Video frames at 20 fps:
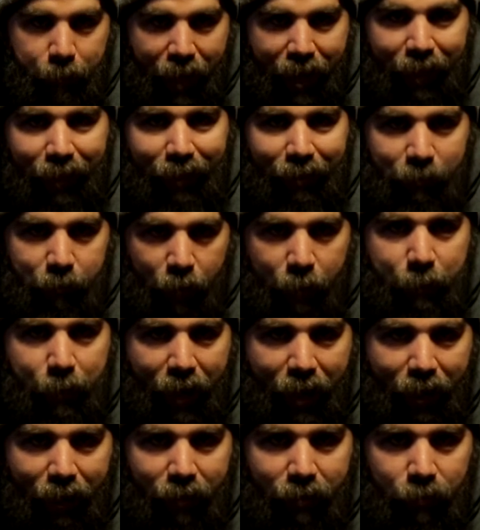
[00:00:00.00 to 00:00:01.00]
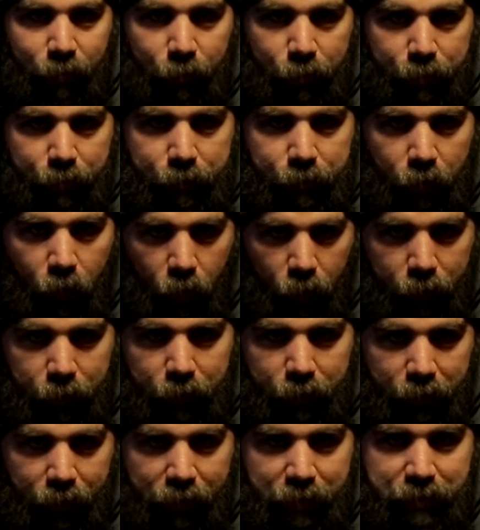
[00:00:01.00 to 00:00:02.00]
packing my pack with all
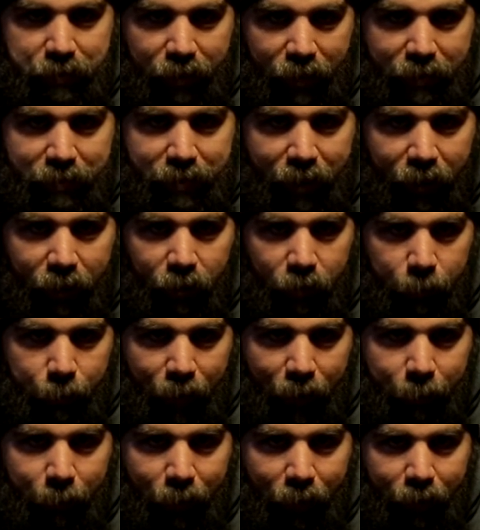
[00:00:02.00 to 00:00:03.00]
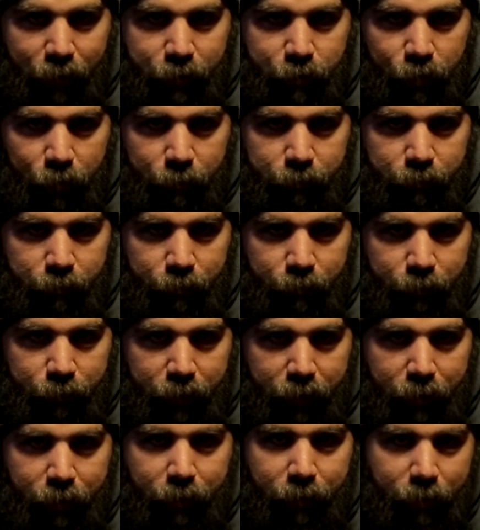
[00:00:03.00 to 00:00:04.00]
the things that I take on a backpacking trip.
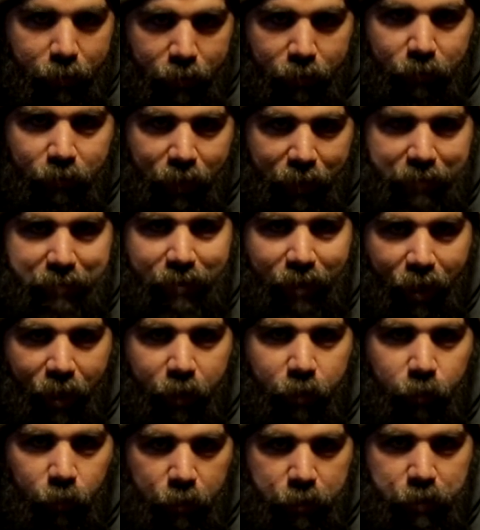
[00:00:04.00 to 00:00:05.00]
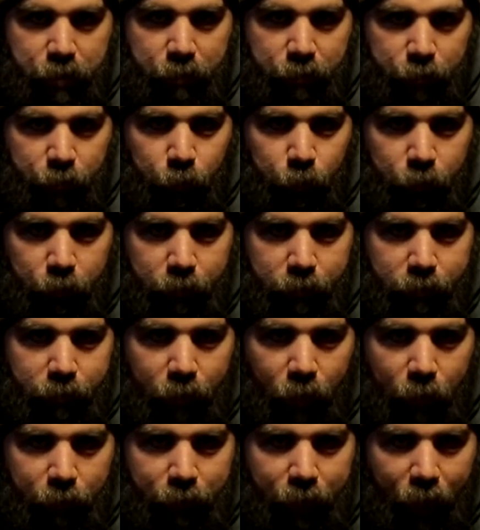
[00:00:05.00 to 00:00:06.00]
That's Guy crunching food
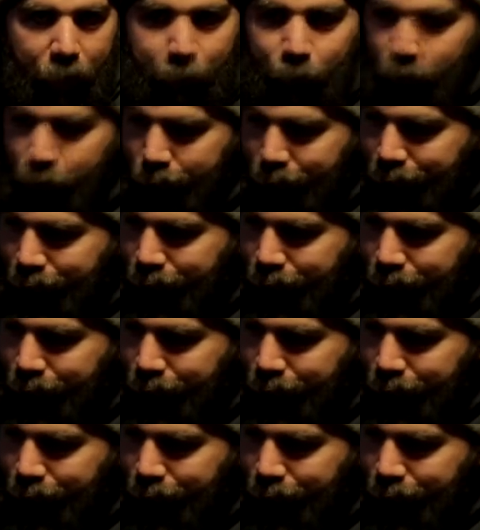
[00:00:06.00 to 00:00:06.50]
off camera.